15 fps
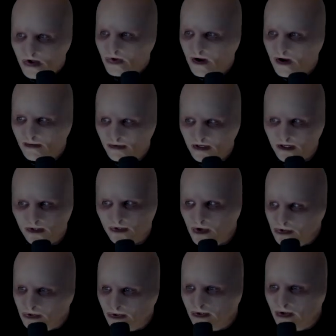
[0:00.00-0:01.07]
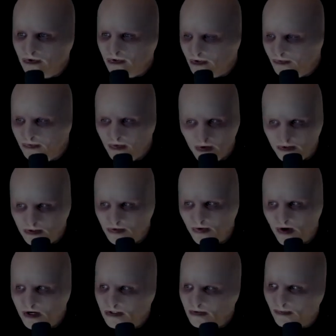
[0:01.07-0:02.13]
though I am getting closer and closer to full
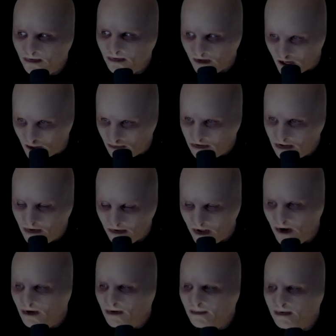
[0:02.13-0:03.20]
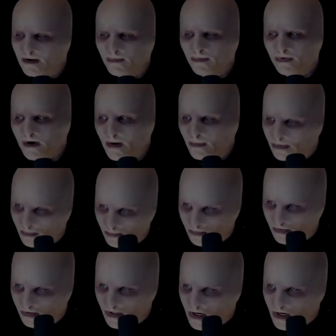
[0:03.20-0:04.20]
integration where that will no longer be a problem.